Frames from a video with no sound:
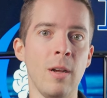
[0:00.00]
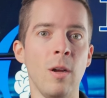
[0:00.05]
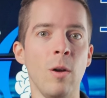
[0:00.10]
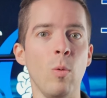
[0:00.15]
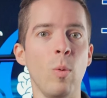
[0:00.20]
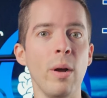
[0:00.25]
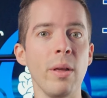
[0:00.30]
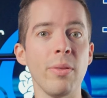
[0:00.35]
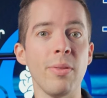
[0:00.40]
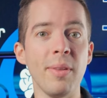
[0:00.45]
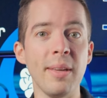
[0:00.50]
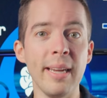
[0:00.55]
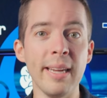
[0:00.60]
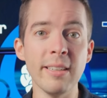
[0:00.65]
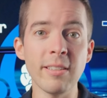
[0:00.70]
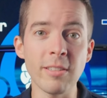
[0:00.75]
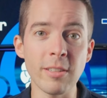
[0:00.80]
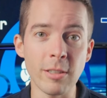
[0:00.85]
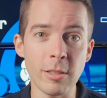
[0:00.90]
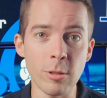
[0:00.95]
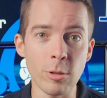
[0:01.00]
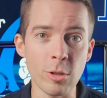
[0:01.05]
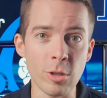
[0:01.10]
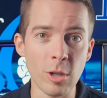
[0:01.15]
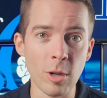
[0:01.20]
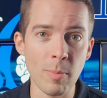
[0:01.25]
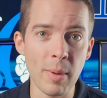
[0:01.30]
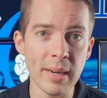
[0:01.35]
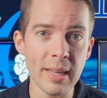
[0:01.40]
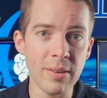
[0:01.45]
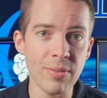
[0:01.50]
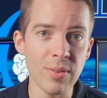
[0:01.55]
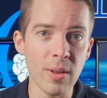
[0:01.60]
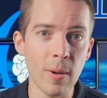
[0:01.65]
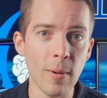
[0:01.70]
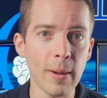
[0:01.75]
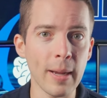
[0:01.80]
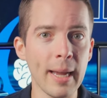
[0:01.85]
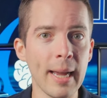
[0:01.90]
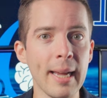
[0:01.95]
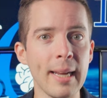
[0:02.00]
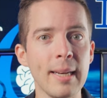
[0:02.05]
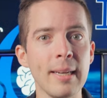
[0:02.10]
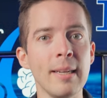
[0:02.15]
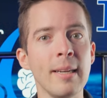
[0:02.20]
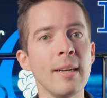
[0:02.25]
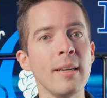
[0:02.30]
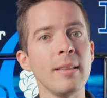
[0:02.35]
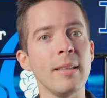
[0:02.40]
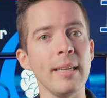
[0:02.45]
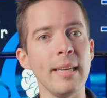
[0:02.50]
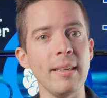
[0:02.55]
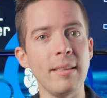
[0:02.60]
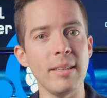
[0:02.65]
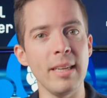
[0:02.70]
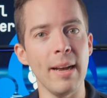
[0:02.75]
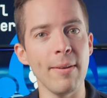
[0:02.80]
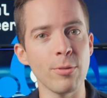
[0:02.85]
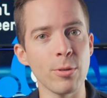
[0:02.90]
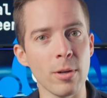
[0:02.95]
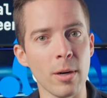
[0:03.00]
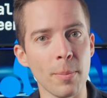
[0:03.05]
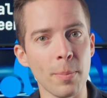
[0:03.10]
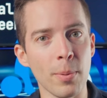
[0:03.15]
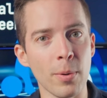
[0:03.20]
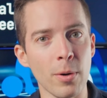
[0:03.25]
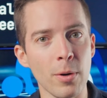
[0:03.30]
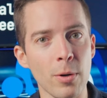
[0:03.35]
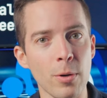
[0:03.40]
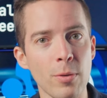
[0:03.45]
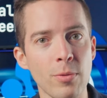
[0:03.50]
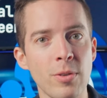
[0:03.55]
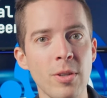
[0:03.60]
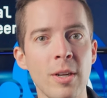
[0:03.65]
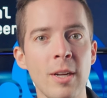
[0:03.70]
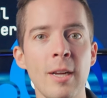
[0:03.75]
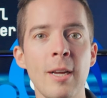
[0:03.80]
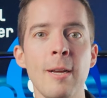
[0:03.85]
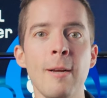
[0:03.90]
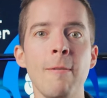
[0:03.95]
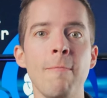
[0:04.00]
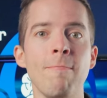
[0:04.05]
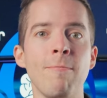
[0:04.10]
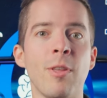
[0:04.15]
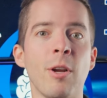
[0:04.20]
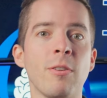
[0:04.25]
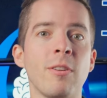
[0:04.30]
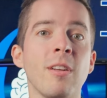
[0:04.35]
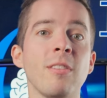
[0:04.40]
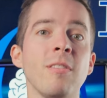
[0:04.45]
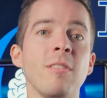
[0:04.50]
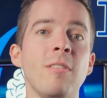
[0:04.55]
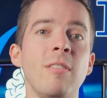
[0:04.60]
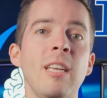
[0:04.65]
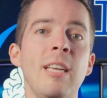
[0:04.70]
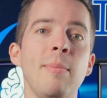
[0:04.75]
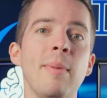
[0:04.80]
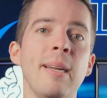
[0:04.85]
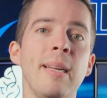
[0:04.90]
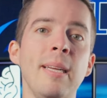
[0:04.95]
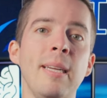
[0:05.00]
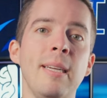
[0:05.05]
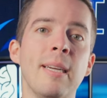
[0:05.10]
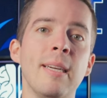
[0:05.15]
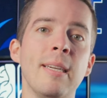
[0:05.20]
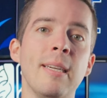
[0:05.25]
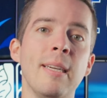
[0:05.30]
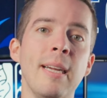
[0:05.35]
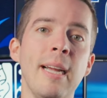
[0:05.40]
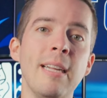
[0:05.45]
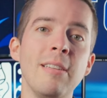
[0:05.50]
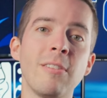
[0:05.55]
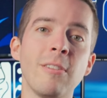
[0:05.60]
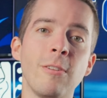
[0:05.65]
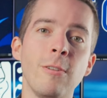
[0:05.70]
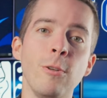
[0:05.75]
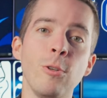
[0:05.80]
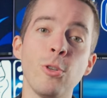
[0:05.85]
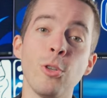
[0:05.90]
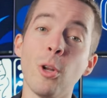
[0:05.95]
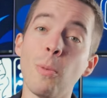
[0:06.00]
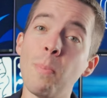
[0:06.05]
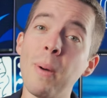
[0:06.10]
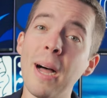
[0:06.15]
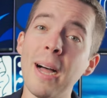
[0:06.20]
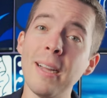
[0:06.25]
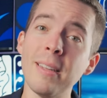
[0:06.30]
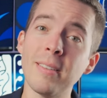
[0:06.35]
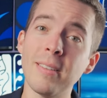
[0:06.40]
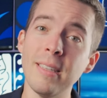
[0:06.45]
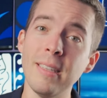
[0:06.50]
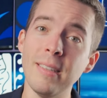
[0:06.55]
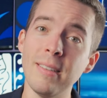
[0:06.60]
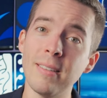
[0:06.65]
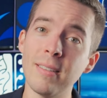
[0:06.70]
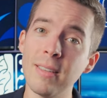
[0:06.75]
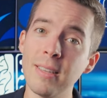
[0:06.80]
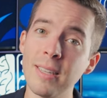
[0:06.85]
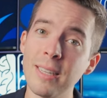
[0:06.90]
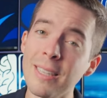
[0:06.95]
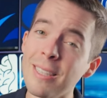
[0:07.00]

With the institutional money flowing in, the ETFs are approved, there doesn't seem any institutional Ponzi's